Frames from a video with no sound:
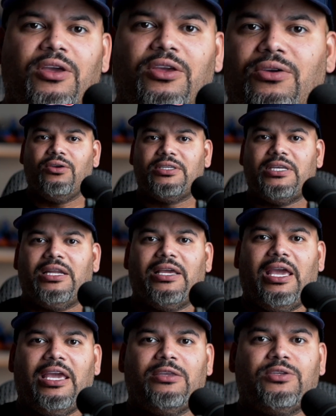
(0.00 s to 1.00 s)
You could tell it,
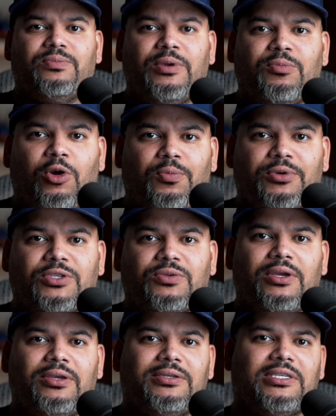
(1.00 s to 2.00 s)
hey, to be more
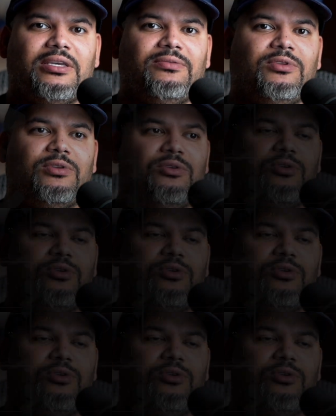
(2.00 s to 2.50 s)
persuasive, do you